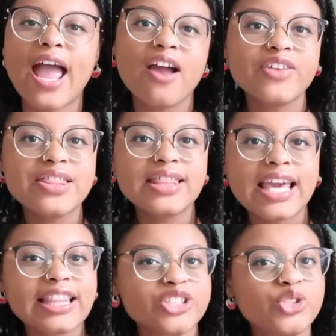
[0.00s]

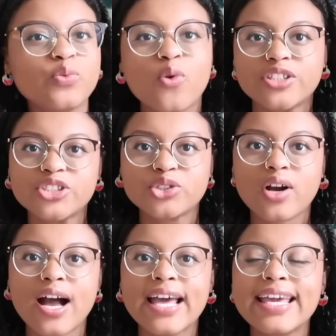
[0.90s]
everything that you want to
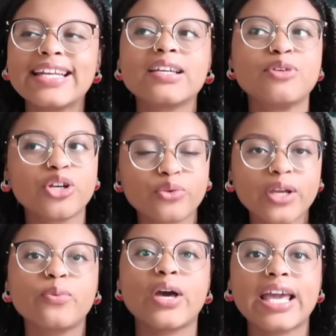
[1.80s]
try and it could be a
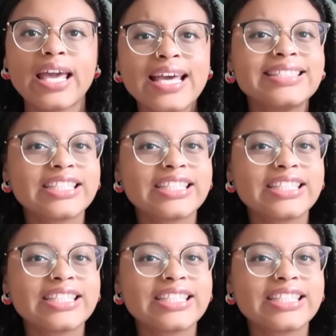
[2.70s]
great way